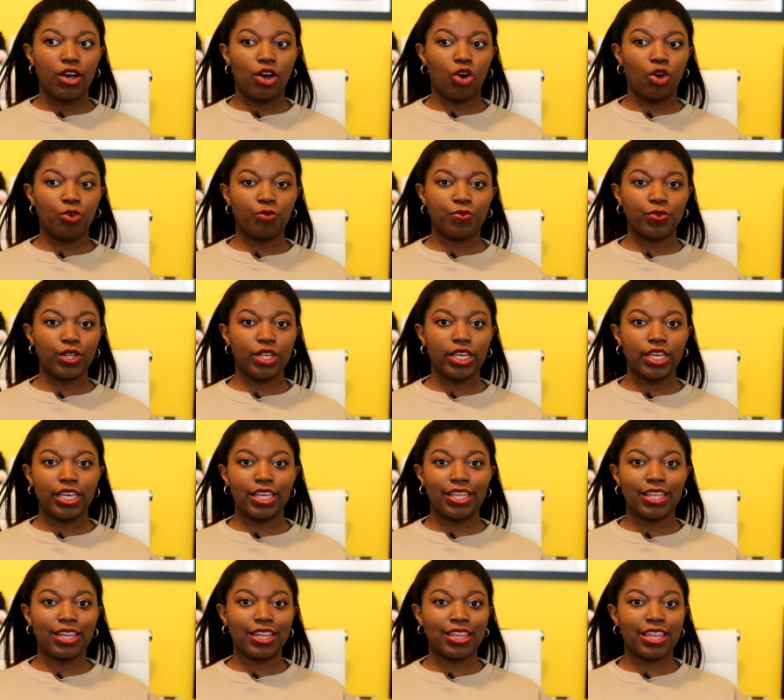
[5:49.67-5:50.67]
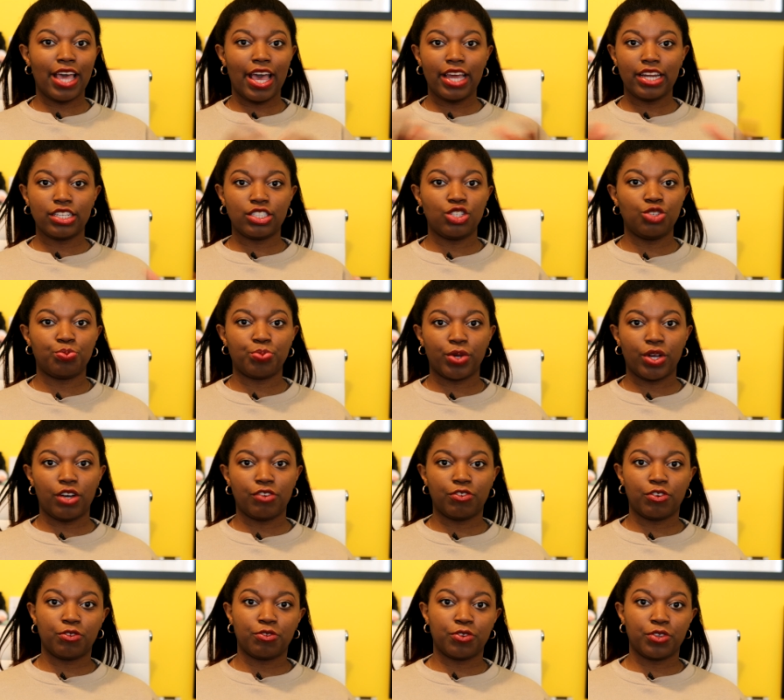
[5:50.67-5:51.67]
hopefully that is super
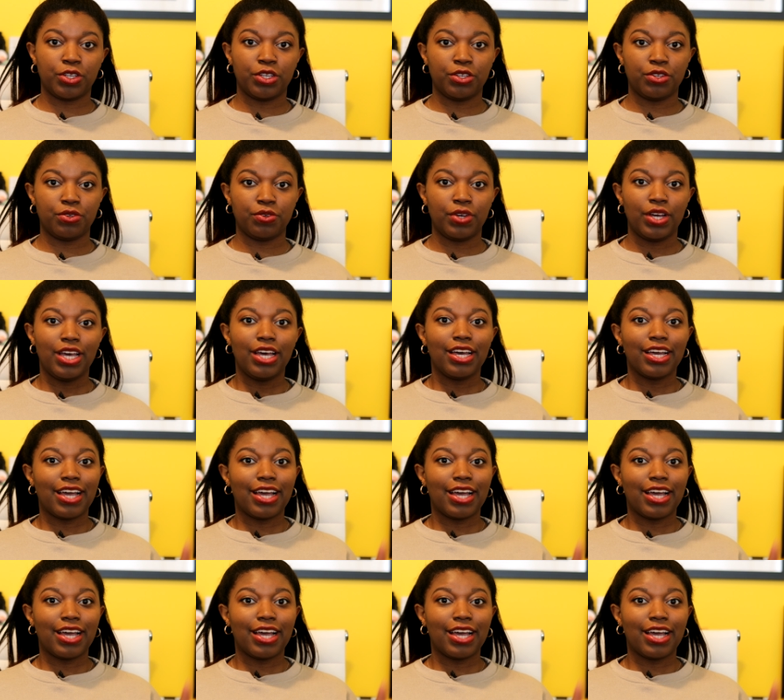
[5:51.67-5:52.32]
helpful for you.